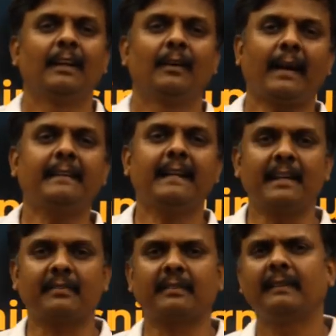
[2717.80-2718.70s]
right,
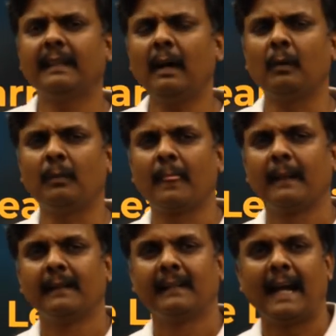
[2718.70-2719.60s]
guys.
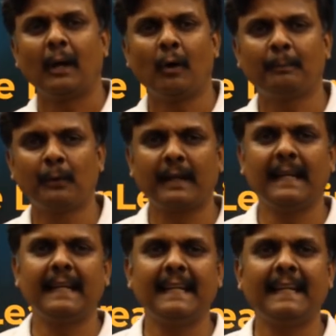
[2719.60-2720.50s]
Now, I hope you
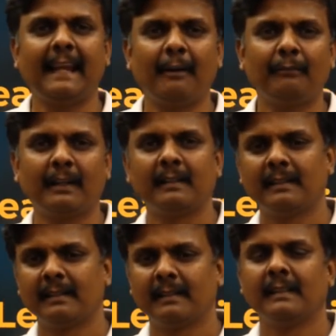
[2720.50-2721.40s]
really loved
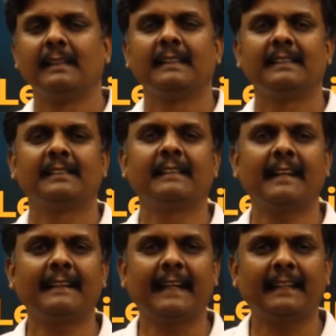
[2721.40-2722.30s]

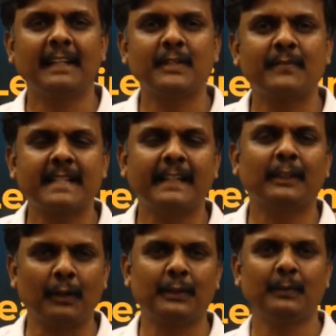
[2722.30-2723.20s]
certain techniques which I
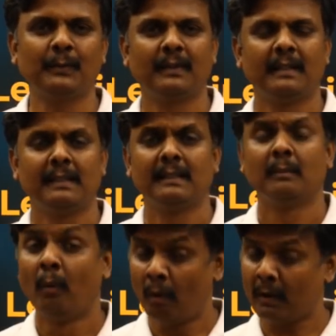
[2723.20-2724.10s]
taught you.
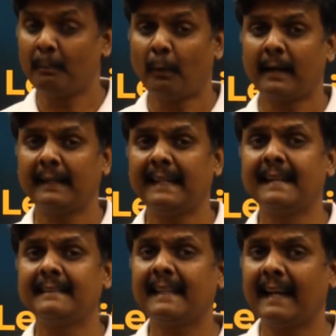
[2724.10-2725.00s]
More importantly,
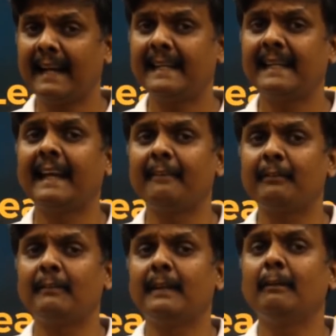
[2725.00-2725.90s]
I think I have
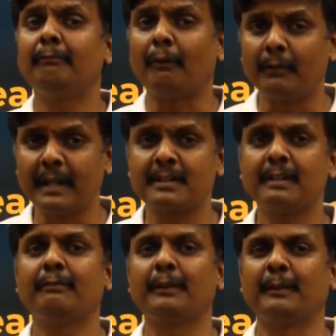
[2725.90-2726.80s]
given the
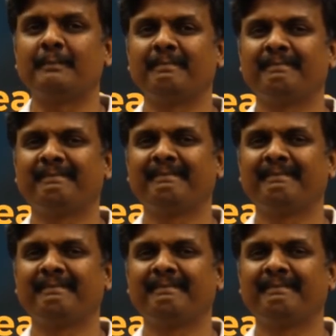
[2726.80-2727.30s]
foundation for you.